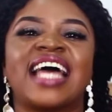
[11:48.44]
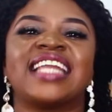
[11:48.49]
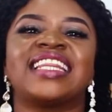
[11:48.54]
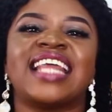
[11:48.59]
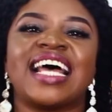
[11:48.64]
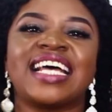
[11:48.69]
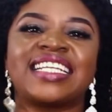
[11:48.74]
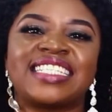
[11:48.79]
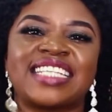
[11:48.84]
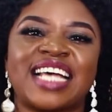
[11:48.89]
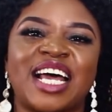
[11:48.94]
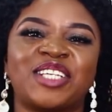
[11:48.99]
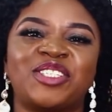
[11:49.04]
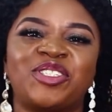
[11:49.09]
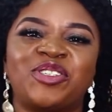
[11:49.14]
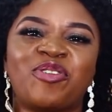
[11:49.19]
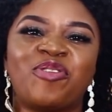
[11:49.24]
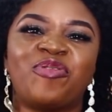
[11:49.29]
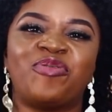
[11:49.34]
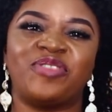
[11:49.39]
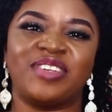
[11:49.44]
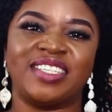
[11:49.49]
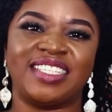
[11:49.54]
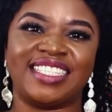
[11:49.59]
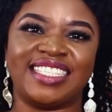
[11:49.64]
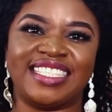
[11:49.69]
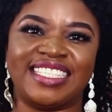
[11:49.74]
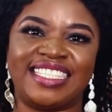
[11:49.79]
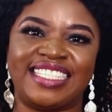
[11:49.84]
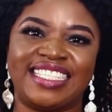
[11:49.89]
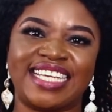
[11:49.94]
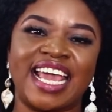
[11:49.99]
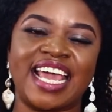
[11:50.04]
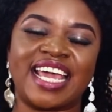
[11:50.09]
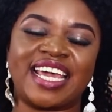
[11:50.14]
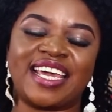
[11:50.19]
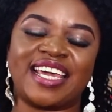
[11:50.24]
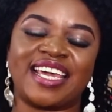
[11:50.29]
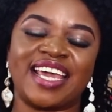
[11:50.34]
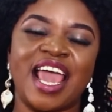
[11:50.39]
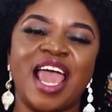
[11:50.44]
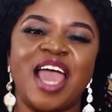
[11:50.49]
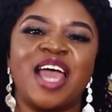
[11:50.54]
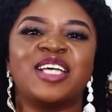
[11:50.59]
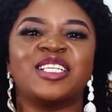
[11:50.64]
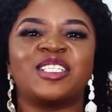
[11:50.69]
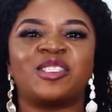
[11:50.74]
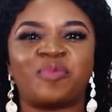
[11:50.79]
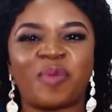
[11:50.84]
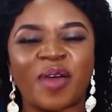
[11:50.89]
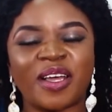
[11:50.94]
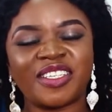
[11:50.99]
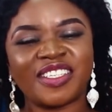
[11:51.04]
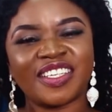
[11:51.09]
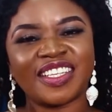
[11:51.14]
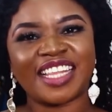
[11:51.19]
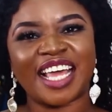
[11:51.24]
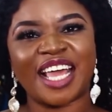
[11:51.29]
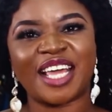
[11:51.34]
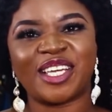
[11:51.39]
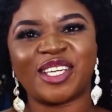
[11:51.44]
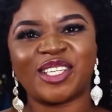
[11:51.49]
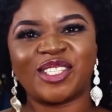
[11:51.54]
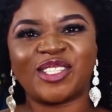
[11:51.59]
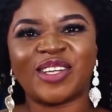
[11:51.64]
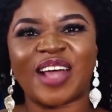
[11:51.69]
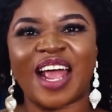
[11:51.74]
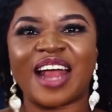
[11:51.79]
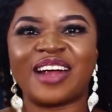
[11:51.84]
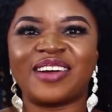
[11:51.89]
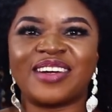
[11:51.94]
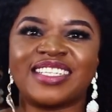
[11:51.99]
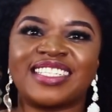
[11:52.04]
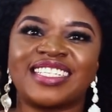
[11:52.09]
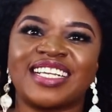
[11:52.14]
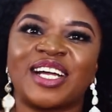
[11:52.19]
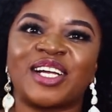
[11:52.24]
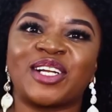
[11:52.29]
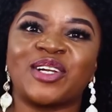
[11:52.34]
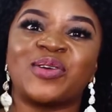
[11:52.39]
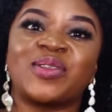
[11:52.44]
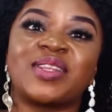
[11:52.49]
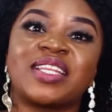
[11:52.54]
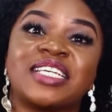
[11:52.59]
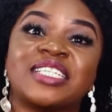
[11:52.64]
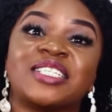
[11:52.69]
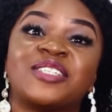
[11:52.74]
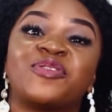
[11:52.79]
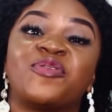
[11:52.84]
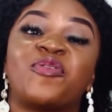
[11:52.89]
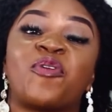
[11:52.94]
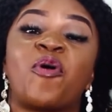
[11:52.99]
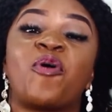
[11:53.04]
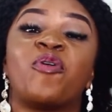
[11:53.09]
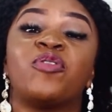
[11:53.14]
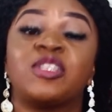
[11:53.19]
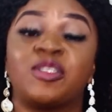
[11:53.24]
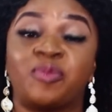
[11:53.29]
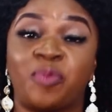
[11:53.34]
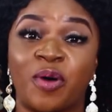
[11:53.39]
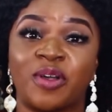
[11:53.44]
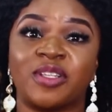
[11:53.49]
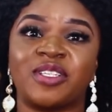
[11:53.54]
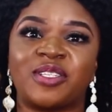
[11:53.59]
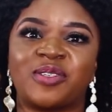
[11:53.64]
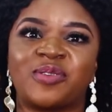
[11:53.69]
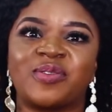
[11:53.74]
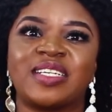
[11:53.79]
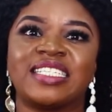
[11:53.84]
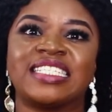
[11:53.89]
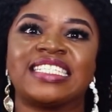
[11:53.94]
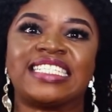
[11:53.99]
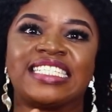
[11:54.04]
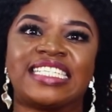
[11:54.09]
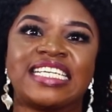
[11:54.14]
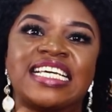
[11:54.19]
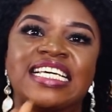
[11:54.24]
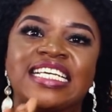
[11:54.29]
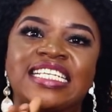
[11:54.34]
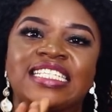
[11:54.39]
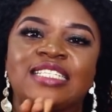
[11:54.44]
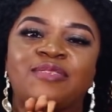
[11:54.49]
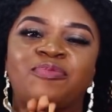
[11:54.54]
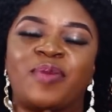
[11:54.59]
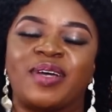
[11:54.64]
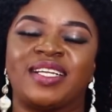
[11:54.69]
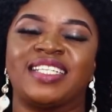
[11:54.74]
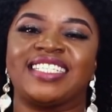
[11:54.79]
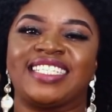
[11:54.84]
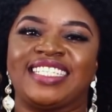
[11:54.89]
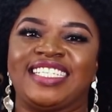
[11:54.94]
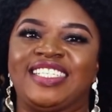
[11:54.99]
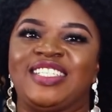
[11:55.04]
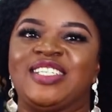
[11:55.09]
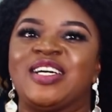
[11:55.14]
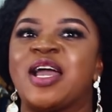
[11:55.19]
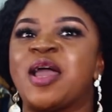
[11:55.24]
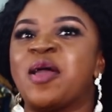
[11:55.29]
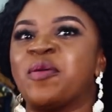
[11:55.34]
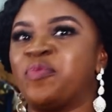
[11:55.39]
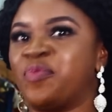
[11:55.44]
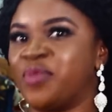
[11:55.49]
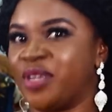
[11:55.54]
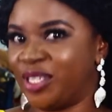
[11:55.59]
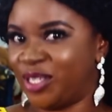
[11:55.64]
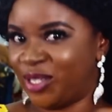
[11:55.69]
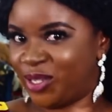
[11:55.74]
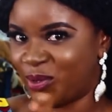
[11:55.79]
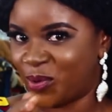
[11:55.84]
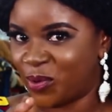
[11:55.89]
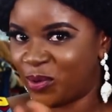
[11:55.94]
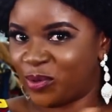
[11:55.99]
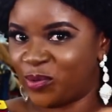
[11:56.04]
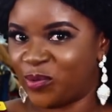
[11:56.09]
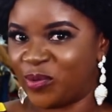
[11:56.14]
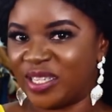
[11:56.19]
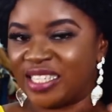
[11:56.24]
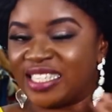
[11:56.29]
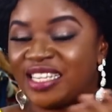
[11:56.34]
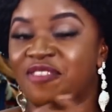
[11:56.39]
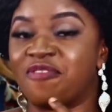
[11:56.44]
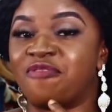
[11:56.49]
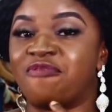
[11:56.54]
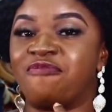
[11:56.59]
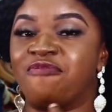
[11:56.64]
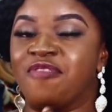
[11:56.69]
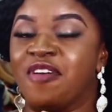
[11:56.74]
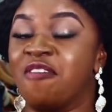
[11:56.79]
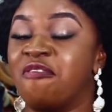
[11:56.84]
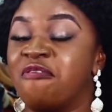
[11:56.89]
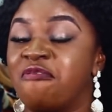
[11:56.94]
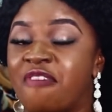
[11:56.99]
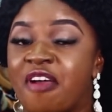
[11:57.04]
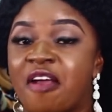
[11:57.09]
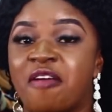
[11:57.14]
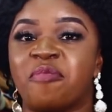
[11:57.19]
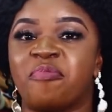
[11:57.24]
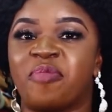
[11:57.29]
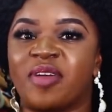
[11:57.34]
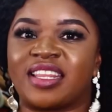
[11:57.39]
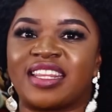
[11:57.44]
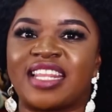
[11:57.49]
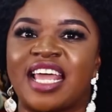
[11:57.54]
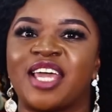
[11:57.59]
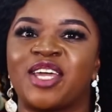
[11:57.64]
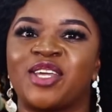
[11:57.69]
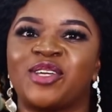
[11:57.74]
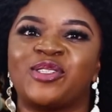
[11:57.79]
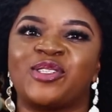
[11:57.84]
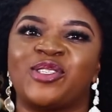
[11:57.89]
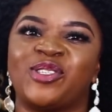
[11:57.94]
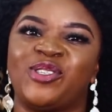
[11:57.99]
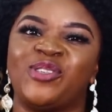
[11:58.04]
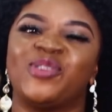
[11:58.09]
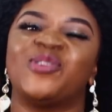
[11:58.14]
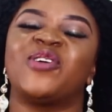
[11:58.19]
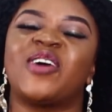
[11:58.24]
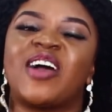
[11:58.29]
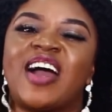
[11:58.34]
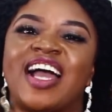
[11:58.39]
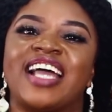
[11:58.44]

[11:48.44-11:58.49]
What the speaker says: And that's our show for today. Special thank you to Irasa Clothings for sponsoring this particular episode. We say a very big thank you to you